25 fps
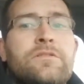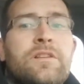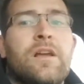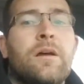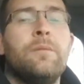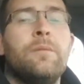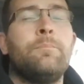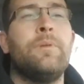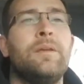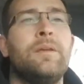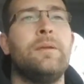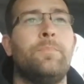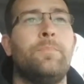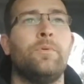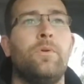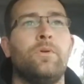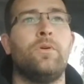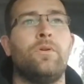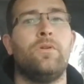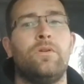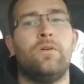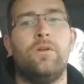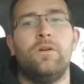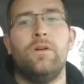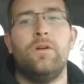Some
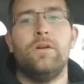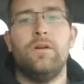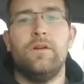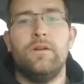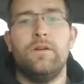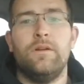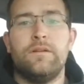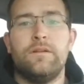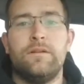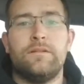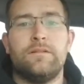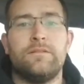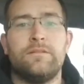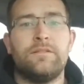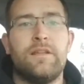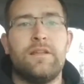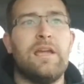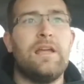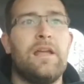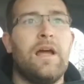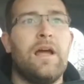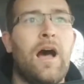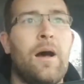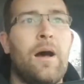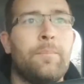people,
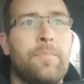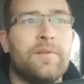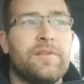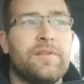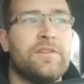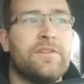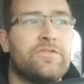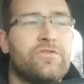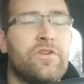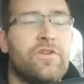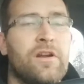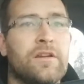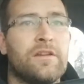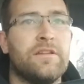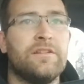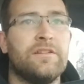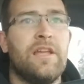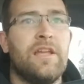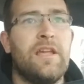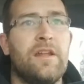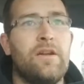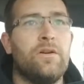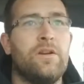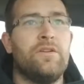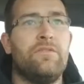they hop in the truck and
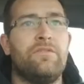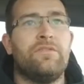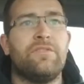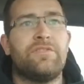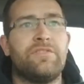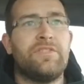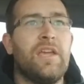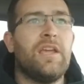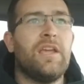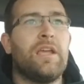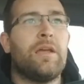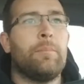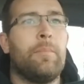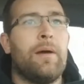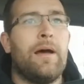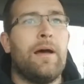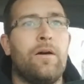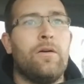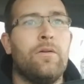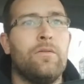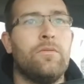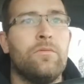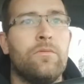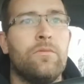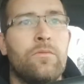they don't even think
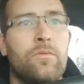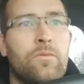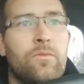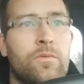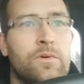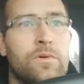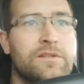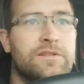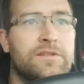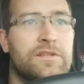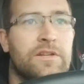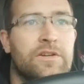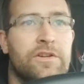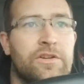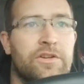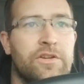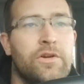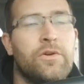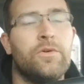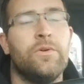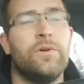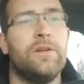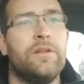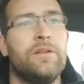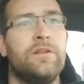about what they're
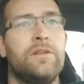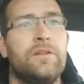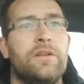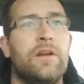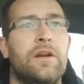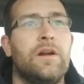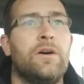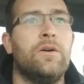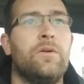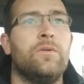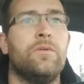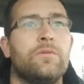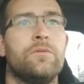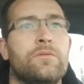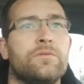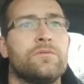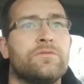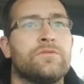doing, you know.